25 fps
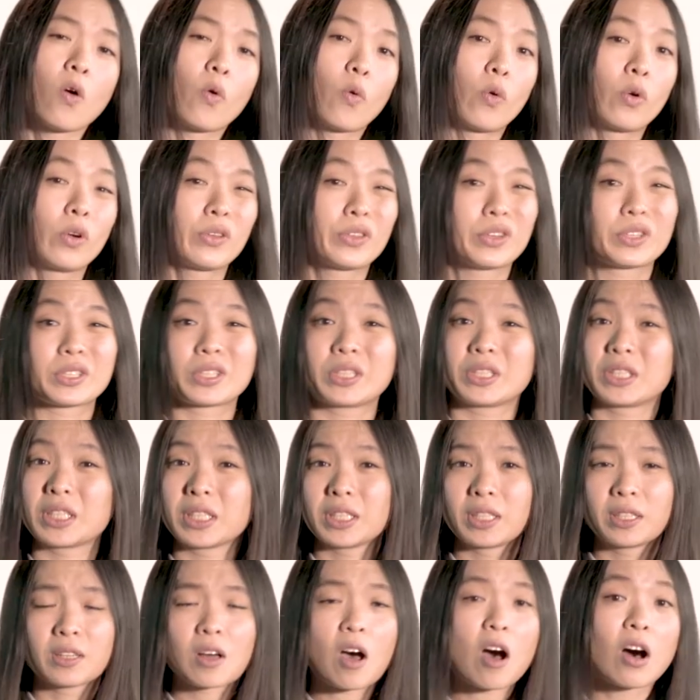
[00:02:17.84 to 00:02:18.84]
or they're
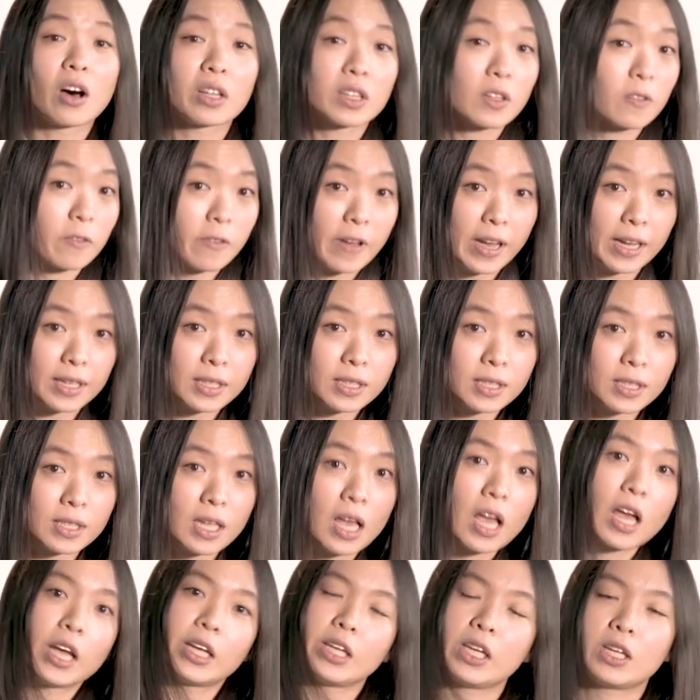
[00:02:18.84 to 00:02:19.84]
still on the fence,
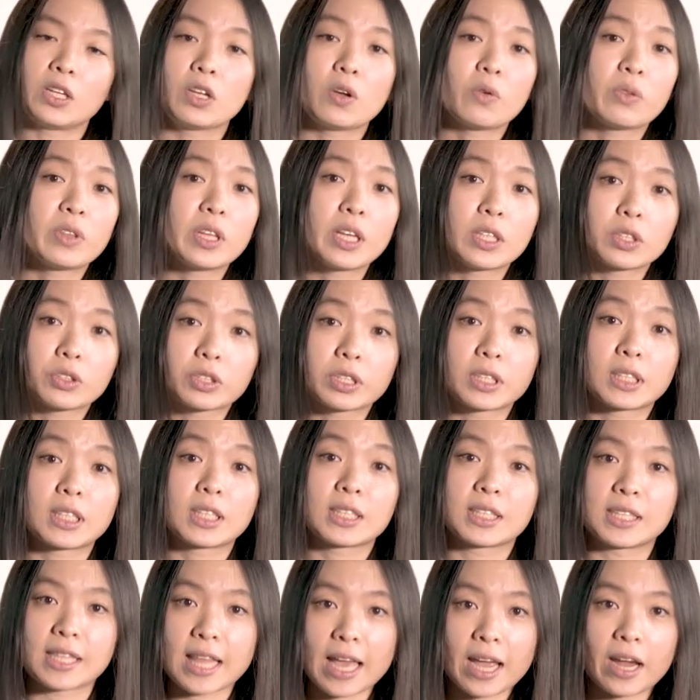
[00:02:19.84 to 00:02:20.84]
you know the interest
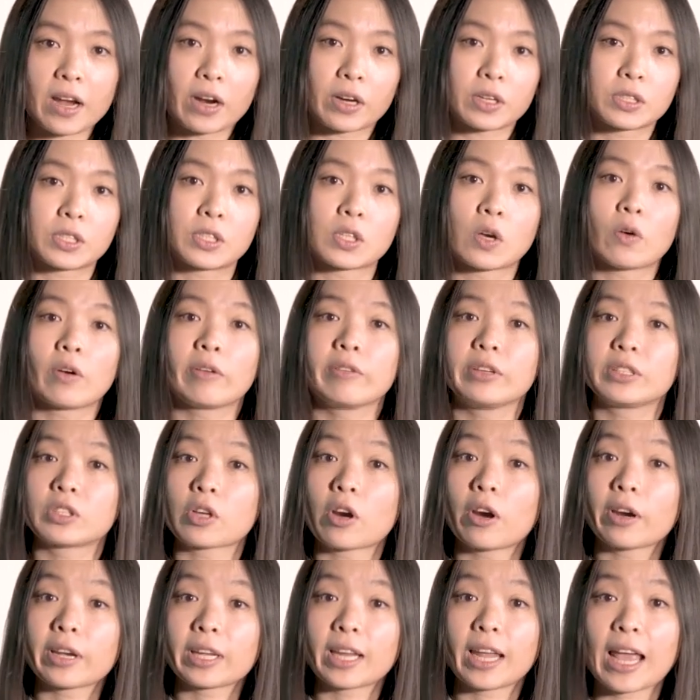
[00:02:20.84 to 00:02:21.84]
is there. So a
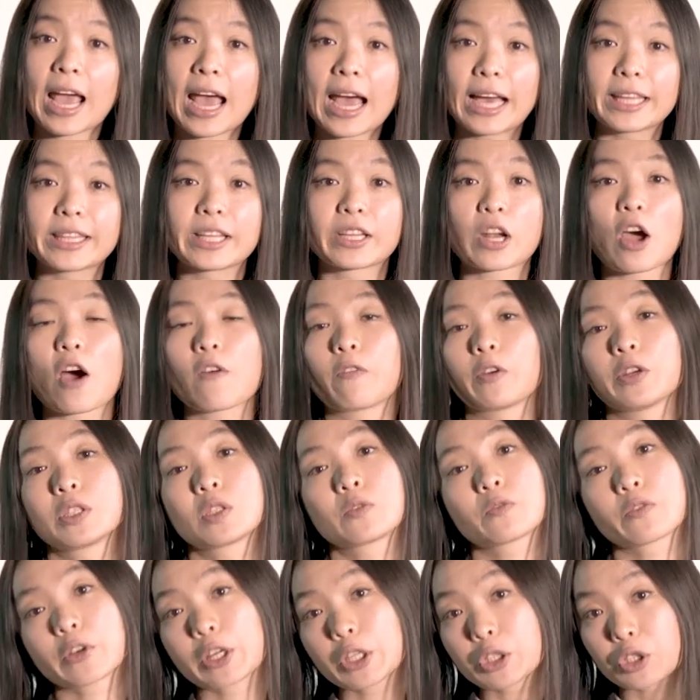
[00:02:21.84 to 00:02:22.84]
retargeting ad that offers
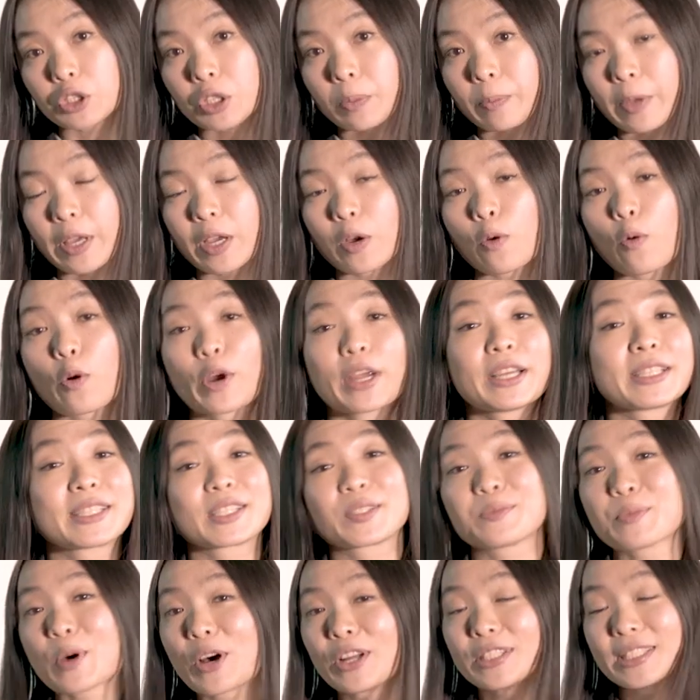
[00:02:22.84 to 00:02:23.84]
free shipping or a
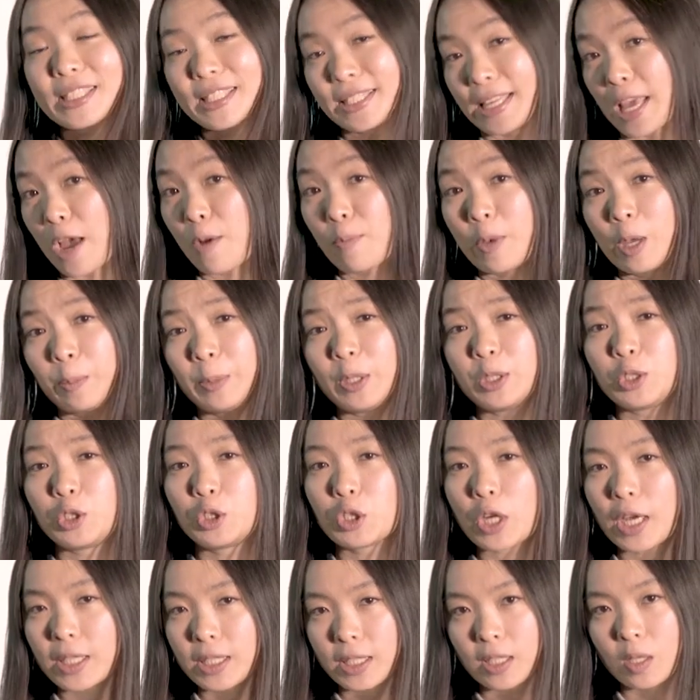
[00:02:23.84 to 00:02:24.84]
small discount might be
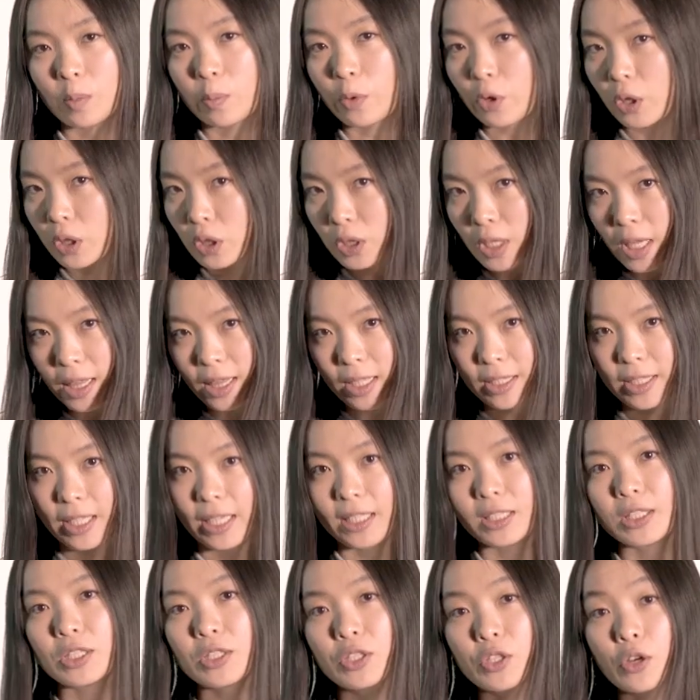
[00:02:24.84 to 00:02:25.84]
just the push that they
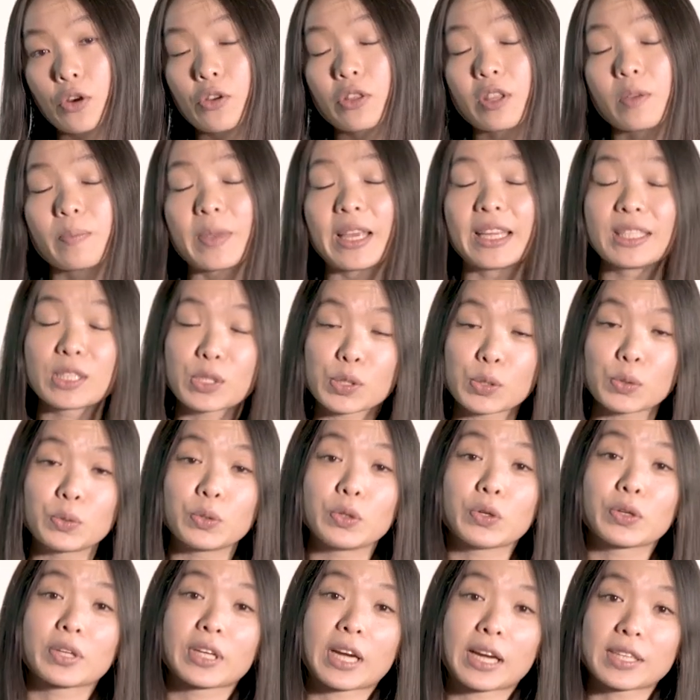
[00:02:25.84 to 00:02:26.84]
need to turn them into
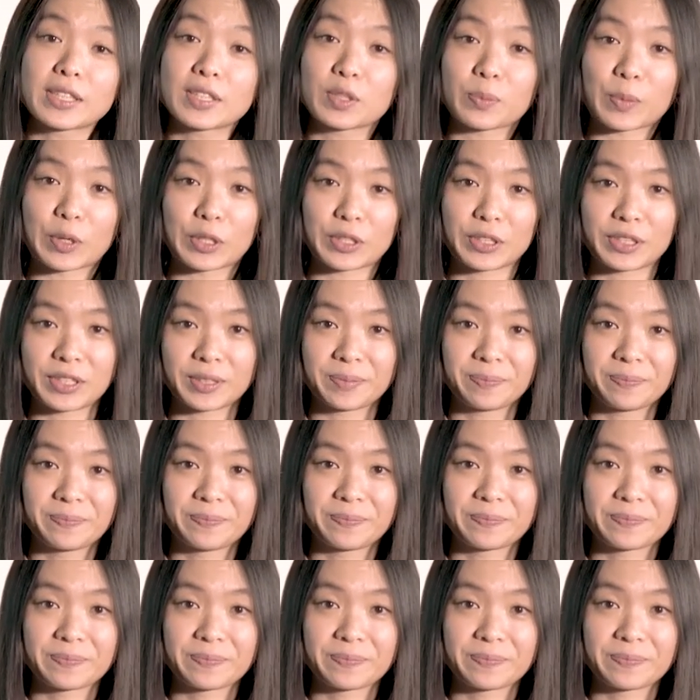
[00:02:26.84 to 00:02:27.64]
your customers.